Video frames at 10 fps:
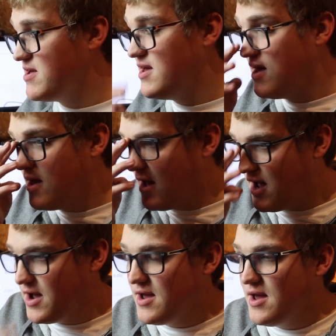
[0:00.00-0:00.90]
Merry
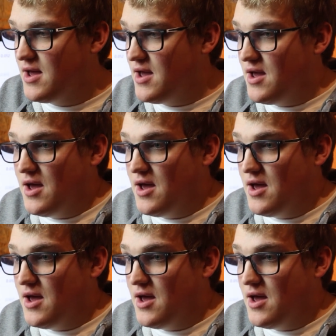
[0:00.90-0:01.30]
Christmas maybe.